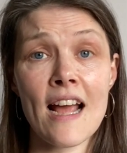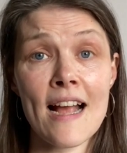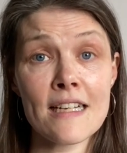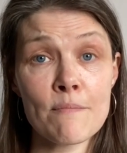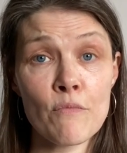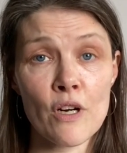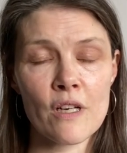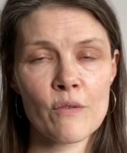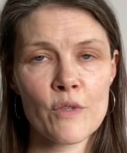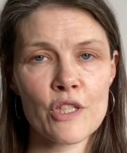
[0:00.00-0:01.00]
Edinburgh,
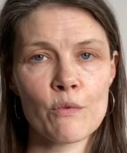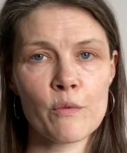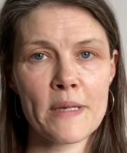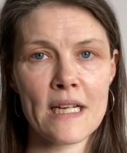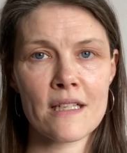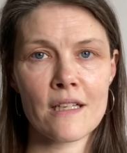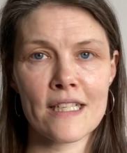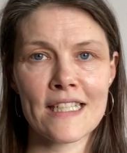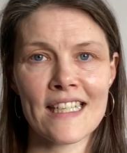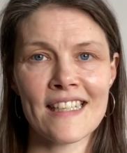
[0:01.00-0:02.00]
which will be
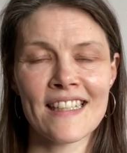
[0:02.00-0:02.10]
exciting.